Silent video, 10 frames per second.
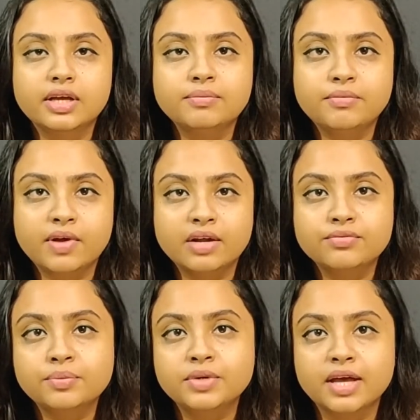and brand
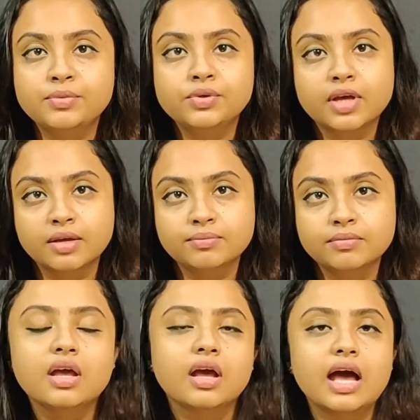from time to time.
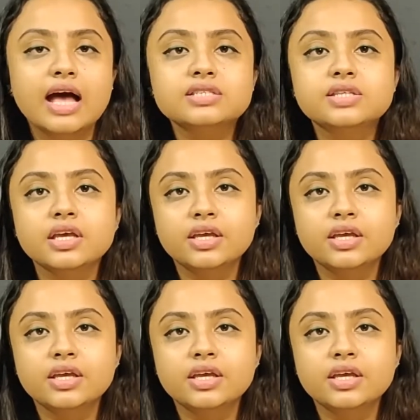As the